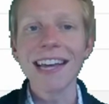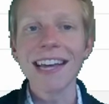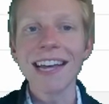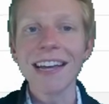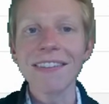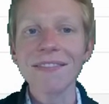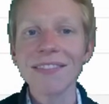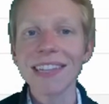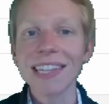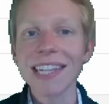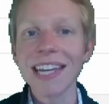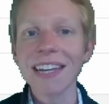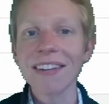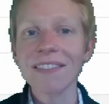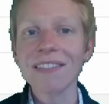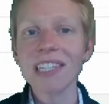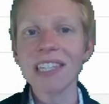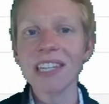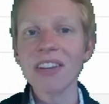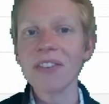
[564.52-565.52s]

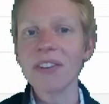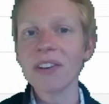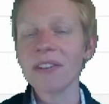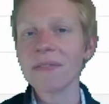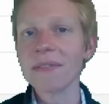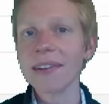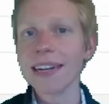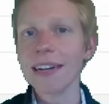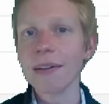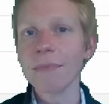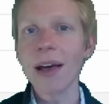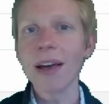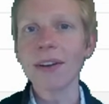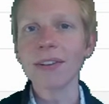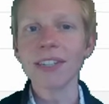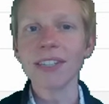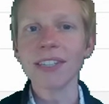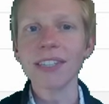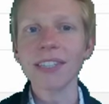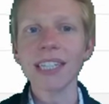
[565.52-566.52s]
lives. You can read
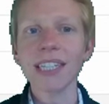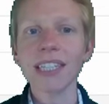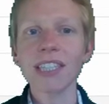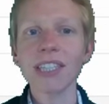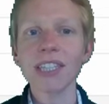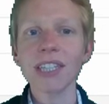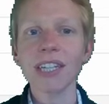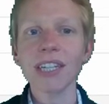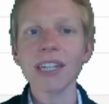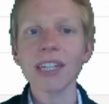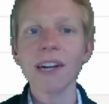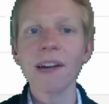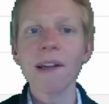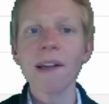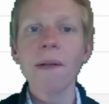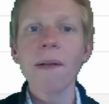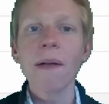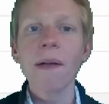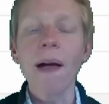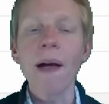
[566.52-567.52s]
about your teacher,
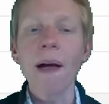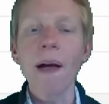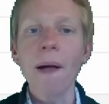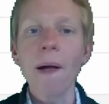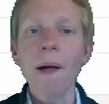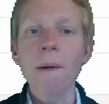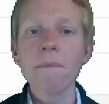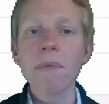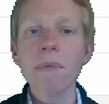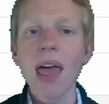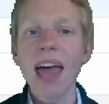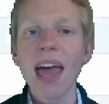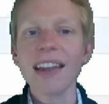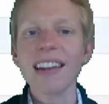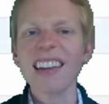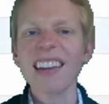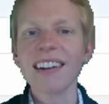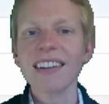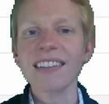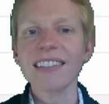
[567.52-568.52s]

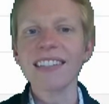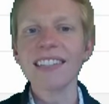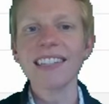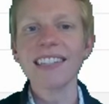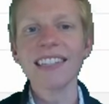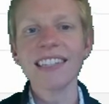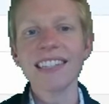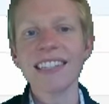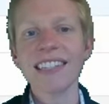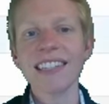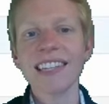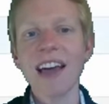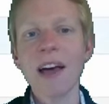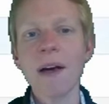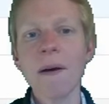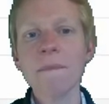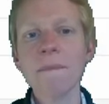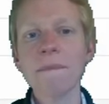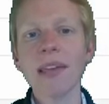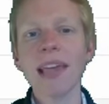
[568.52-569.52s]
and here's just
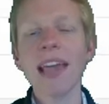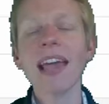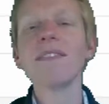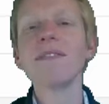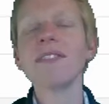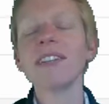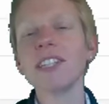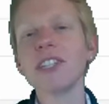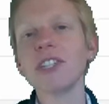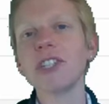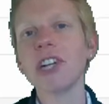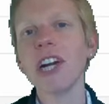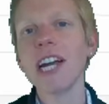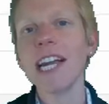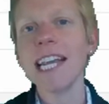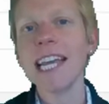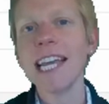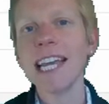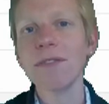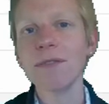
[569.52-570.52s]
some Canvas
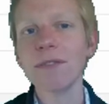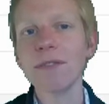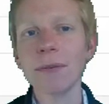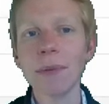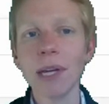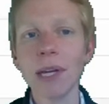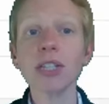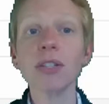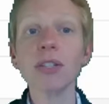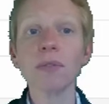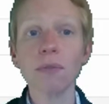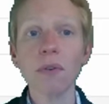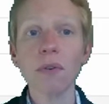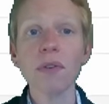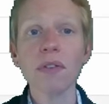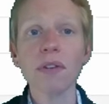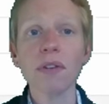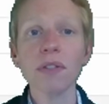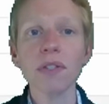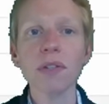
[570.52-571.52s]
training information
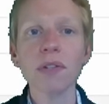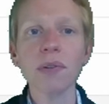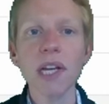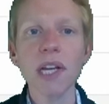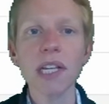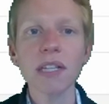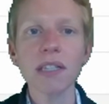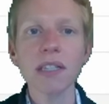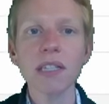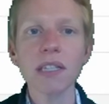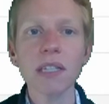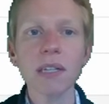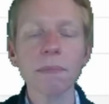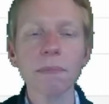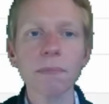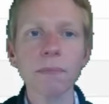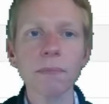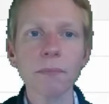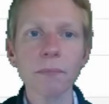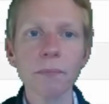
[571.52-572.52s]
for the students.
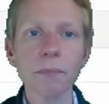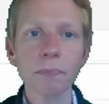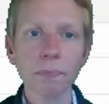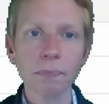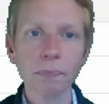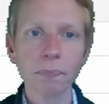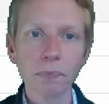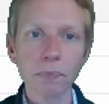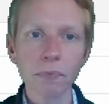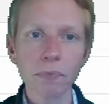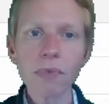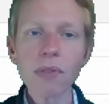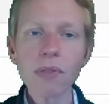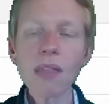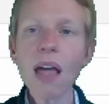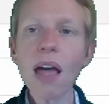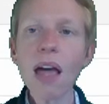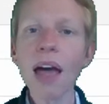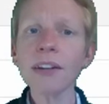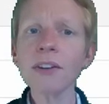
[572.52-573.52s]

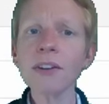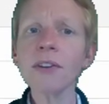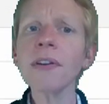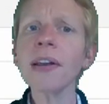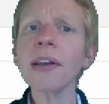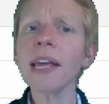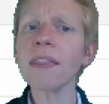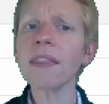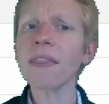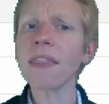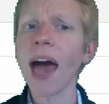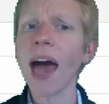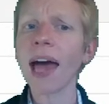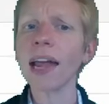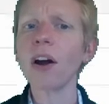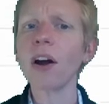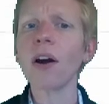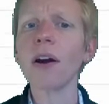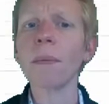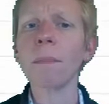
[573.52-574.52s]
Underneath
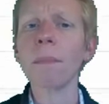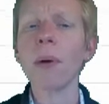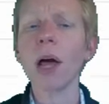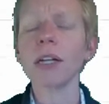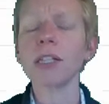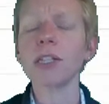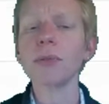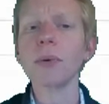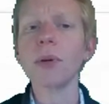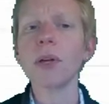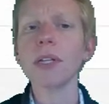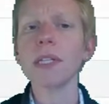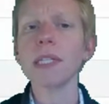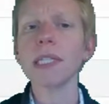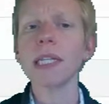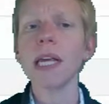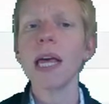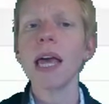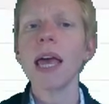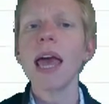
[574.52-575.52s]
that are
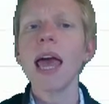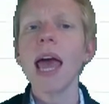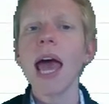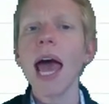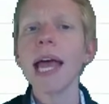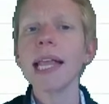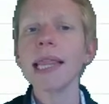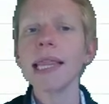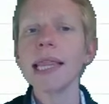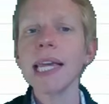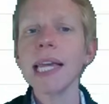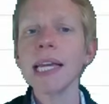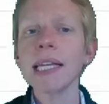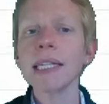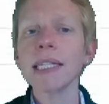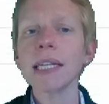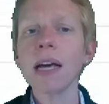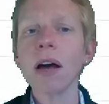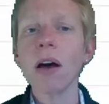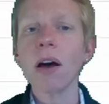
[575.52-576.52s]
modules, and
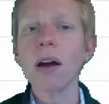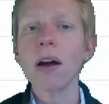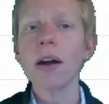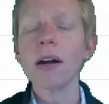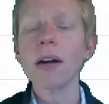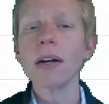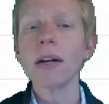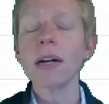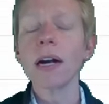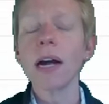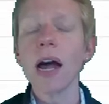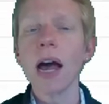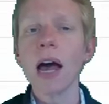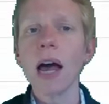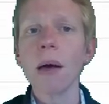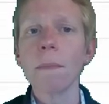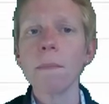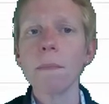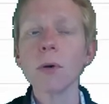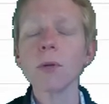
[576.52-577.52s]
these are
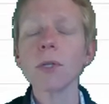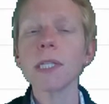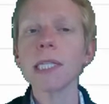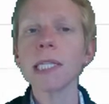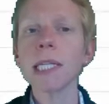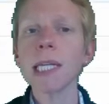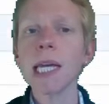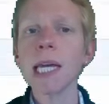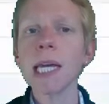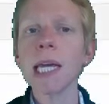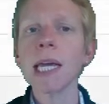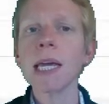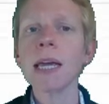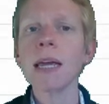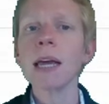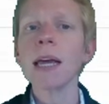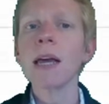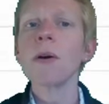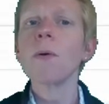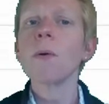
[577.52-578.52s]

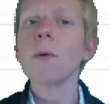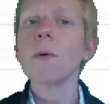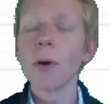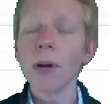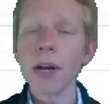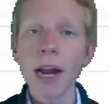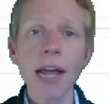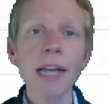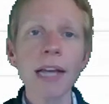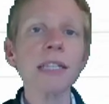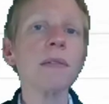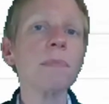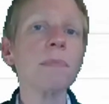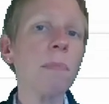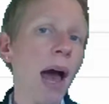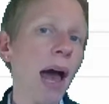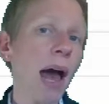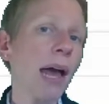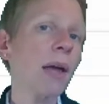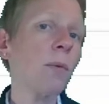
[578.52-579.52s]
mostly organized
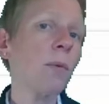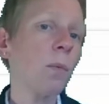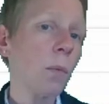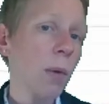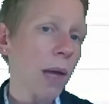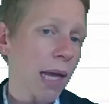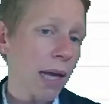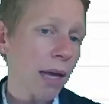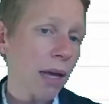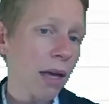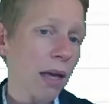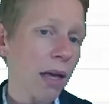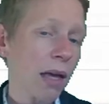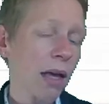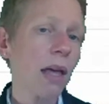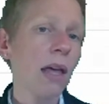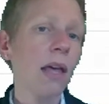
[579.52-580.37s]
by week.